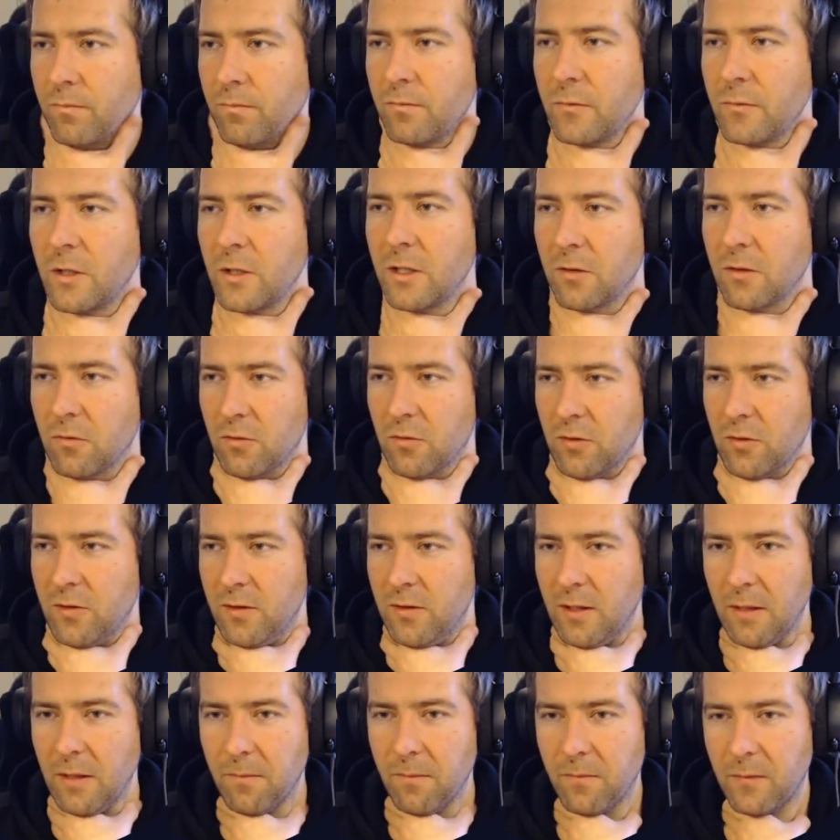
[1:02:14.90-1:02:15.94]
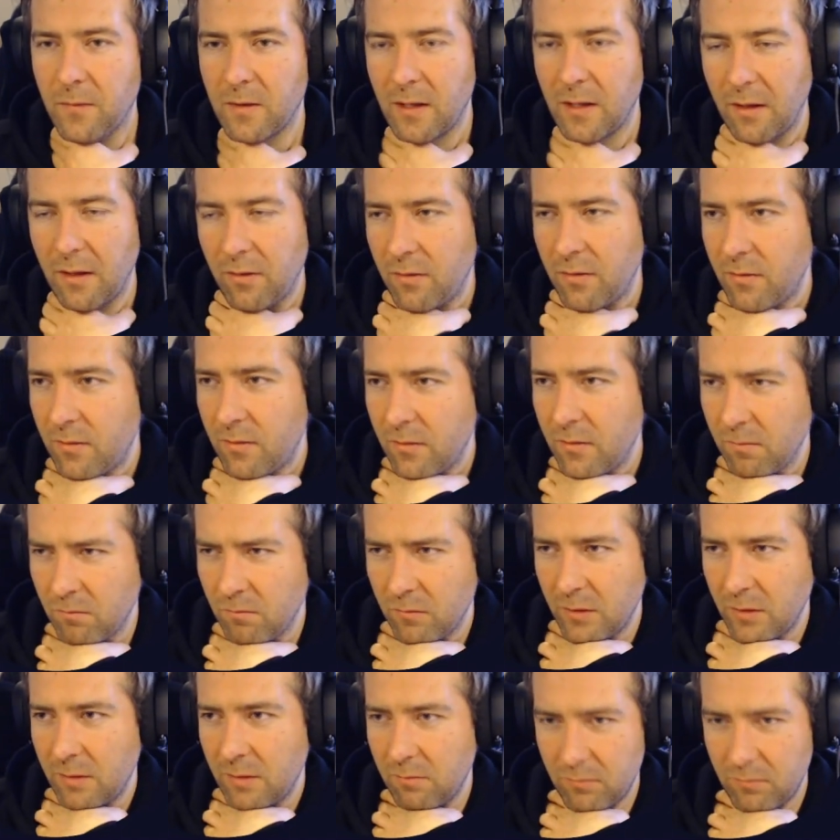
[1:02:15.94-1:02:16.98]
Interesting.
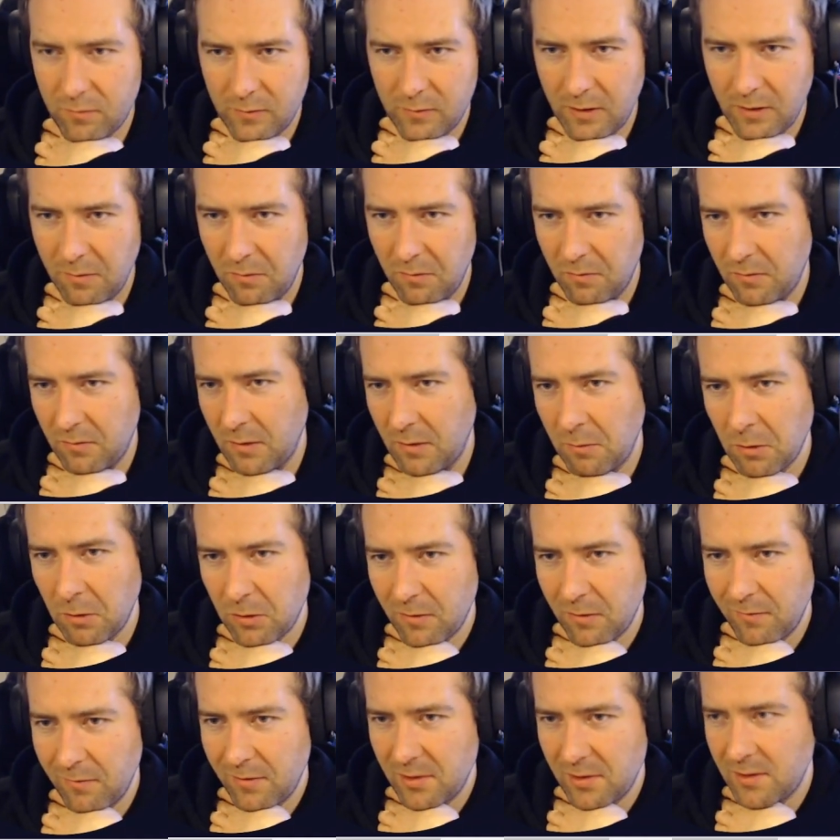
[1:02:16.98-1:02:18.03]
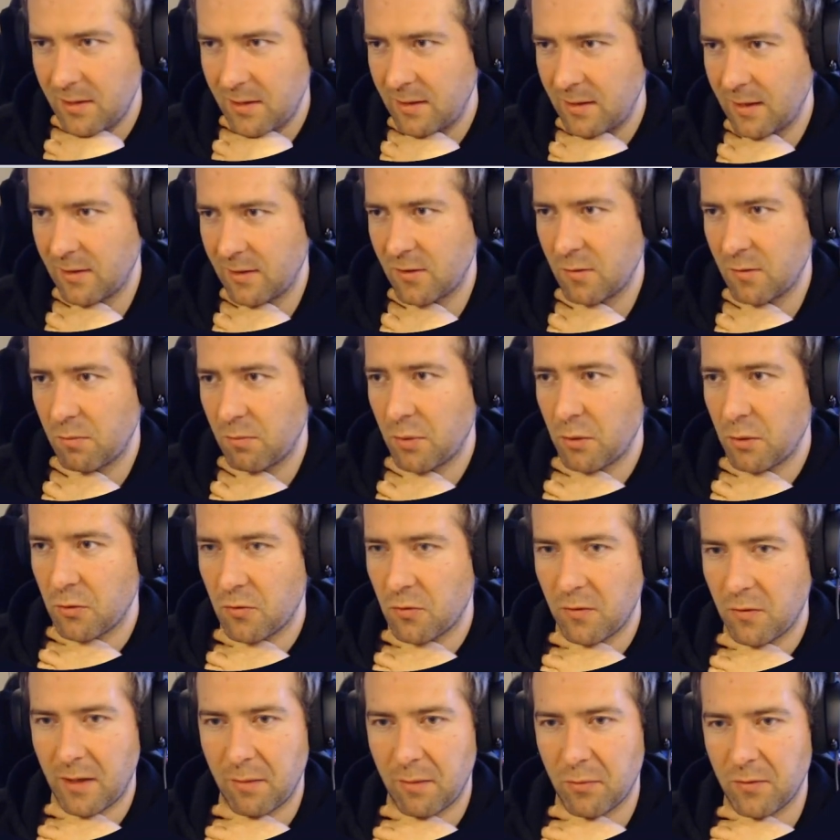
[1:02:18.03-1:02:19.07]
I'm not convinced that that's supposed
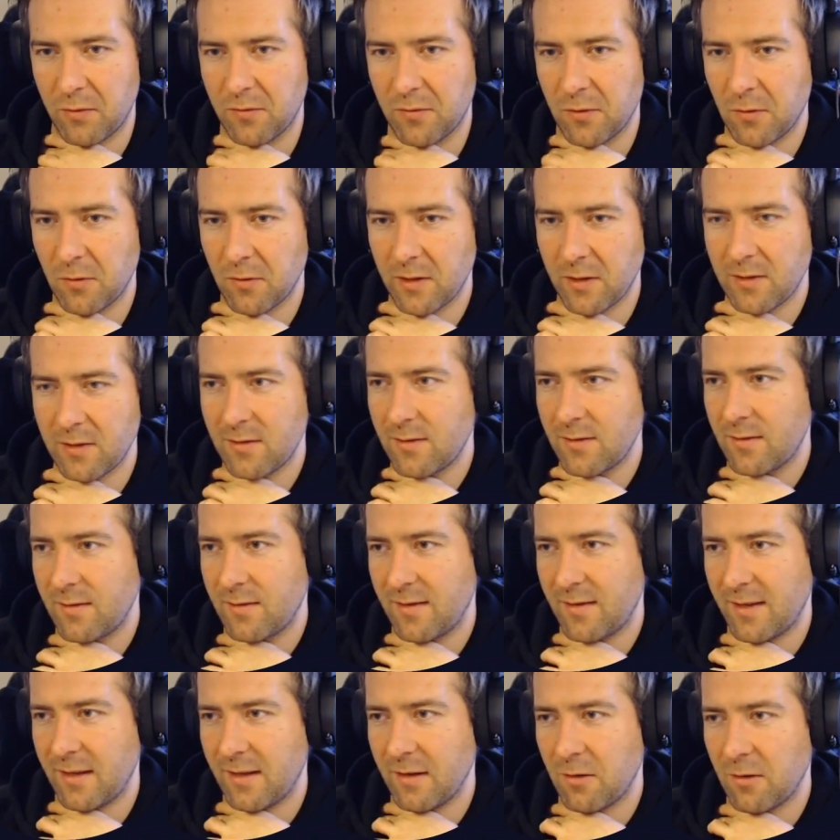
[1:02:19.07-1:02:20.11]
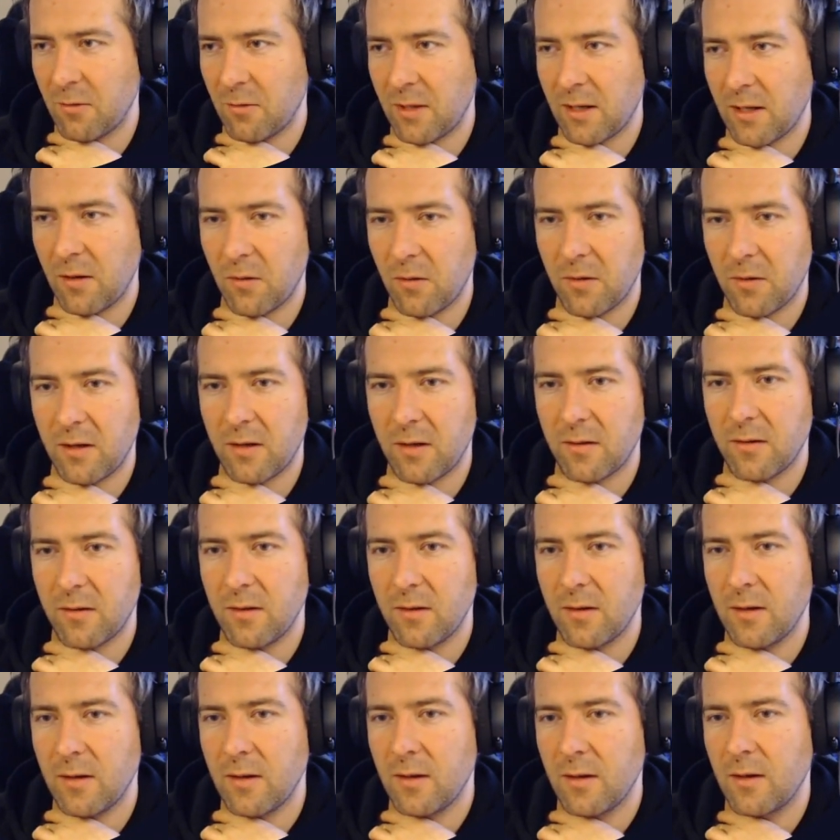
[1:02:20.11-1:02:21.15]
to happen, so let's take a quick look here.
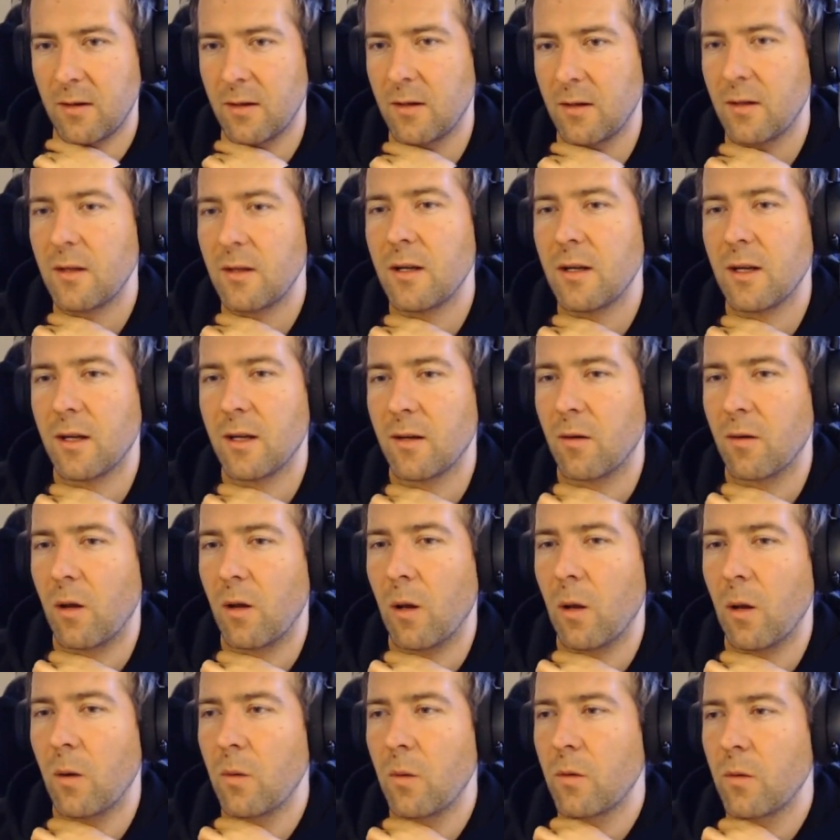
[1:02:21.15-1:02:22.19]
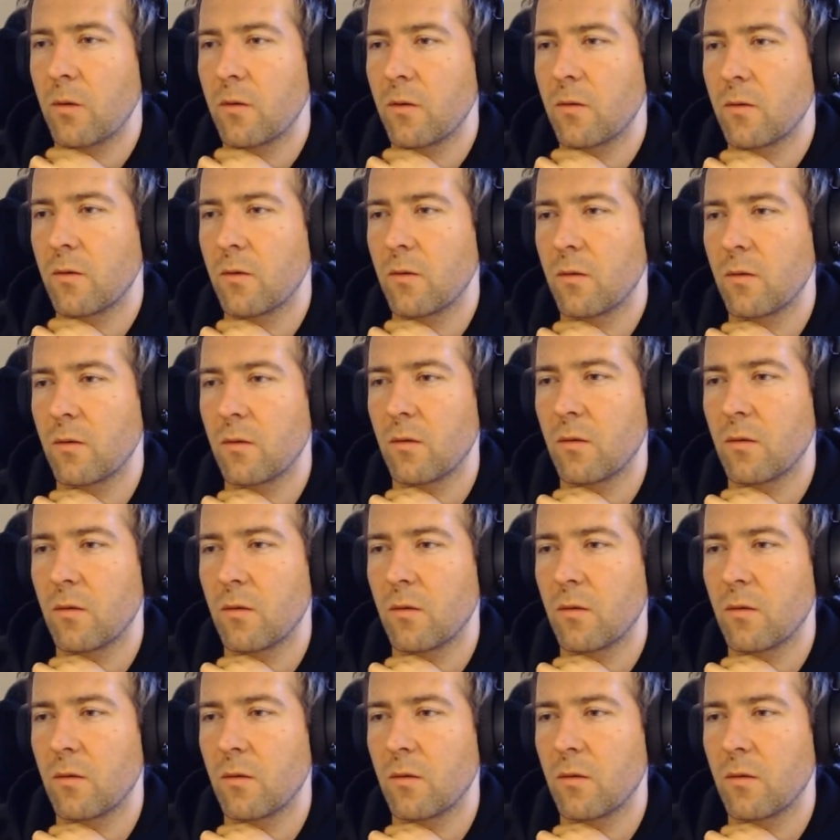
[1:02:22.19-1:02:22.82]
It looks